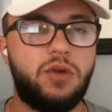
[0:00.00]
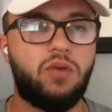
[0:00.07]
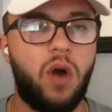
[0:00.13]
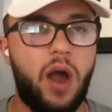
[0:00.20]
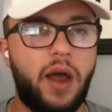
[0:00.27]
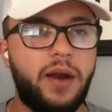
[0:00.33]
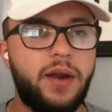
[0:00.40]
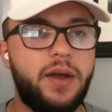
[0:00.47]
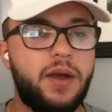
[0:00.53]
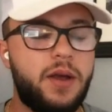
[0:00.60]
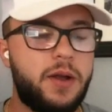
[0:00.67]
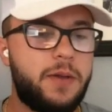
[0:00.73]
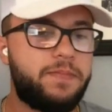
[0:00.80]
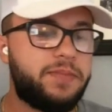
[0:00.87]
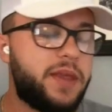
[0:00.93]
to be run
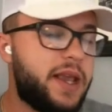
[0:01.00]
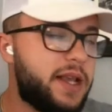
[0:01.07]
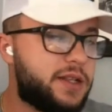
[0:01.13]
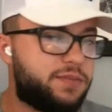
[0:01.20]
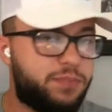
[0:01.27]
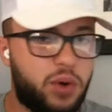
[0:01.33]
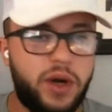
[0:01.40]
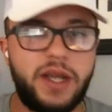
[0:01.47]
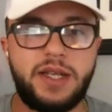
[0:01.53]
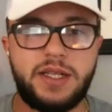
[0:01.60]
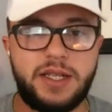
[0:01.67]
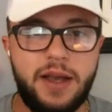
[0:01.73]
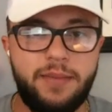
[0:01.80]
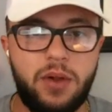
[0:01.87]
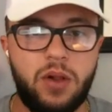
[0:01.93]
is pretty
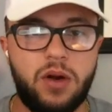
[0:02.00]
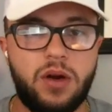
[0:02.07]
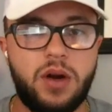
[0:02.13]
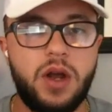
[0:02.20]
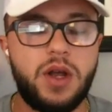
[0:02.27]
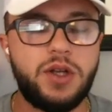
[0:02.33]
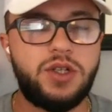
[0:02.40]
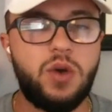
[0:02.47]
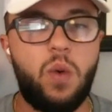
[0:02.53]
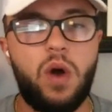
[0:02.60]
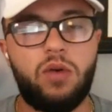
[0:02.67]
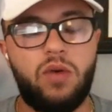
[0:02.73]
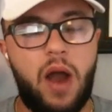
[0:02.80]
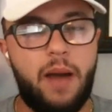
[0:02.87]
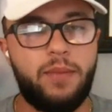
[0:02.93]
similar to
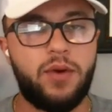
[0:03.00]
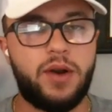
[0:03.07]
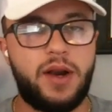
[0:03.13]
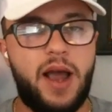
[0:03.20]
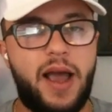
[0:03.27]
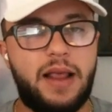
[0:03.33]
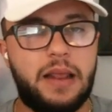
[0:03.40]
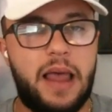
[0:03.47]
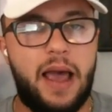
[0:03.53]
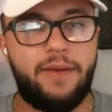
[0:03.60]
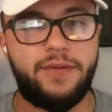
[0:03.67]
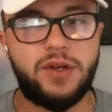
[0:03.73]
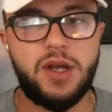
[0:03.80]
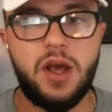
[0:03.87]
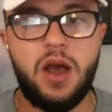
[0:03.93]
what Robert Anae
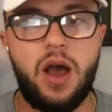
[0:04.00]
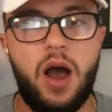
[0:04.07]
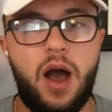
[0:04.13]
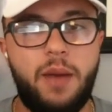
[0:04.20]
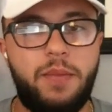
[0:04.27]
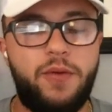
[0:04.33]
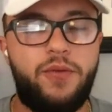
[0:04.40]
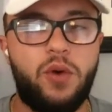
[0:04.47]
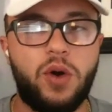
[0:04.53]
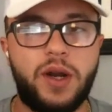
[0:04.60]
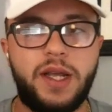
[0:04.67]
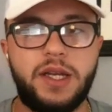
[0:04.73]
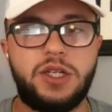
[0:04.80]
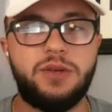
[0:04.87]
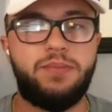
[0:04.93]
left uh,
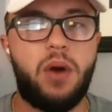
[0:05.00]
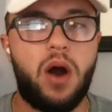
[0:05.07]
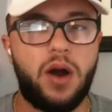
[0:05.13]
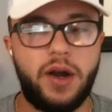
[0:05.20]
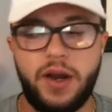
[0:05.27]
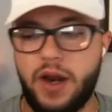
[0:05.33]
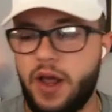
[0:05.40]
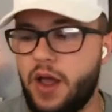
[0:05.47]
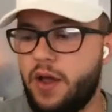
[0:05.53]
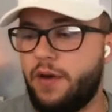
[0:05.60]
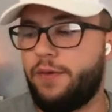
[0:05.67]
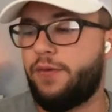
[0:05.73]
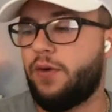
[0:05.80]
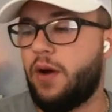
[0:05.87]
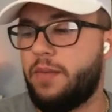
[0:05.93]
before he departed
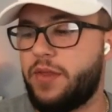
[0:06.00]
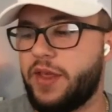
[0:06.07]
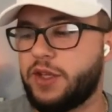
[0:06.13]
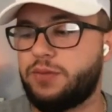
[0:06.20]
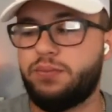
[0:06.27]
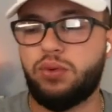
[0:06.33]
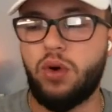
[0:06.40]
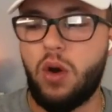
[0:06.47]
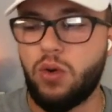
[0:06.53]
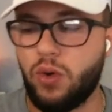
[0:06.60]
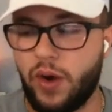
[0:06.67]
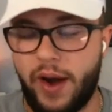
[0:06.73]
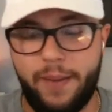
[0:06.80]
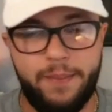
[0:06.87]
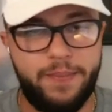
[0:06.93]
from this
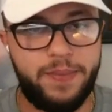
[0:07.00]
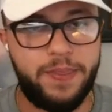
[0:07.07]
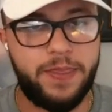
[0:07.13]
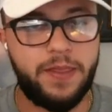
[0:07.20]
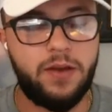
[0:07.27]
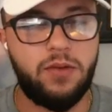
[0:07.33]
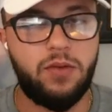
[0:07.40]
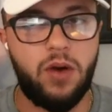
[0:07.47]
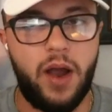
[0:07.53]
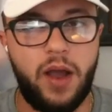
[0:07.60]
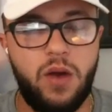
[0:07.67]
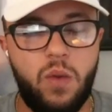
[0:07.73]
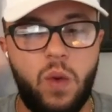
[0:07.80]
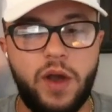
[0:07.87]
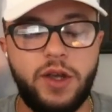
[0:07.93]
program,
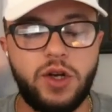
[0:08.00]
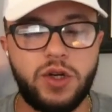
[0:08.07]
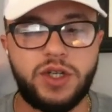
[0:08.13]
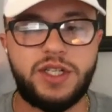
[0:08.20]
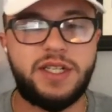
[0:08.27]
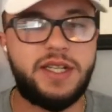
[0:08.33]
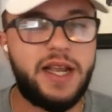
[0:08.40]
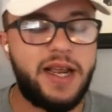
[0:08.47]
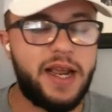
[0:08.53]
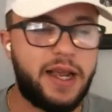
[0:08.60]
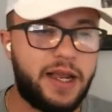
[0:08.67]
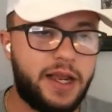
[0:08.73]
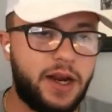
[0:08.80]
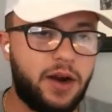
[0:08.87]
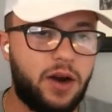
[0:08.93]
right? What you're
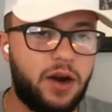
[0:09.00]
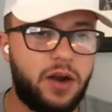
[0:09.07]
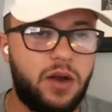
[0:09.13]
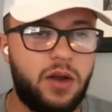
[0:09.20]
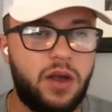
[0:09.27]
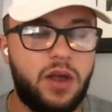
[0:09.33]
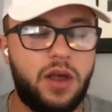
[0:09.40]
seeing here